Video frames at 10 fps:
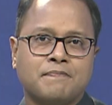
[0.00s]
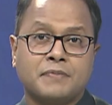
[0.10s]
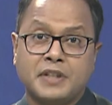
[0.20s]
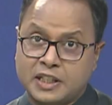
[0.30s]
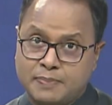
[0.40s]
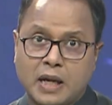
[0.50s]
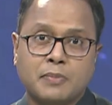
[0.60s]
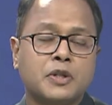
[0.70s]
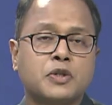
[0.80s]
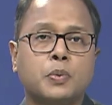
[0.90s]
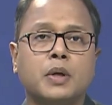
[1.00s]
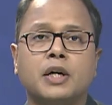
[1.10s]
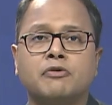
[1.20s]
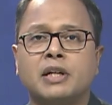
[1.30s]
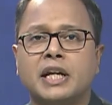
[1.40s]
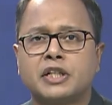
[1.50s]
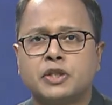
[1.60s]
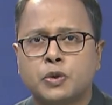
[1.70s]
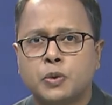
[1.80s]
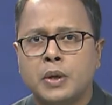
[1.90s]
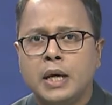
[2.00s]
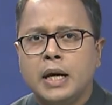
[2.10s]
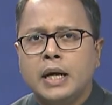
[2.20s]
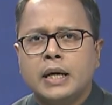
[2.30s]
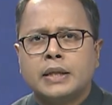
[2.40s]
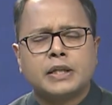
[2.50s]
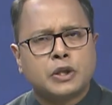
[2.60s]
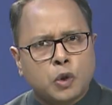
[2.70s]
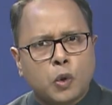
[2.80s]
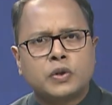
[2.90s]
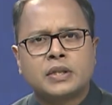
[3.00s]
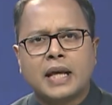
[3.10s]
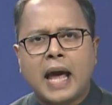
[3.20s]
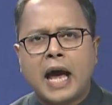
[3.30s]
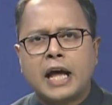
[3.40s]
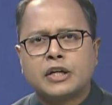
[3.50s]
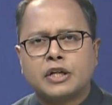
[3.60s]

The experiments were related to the growth and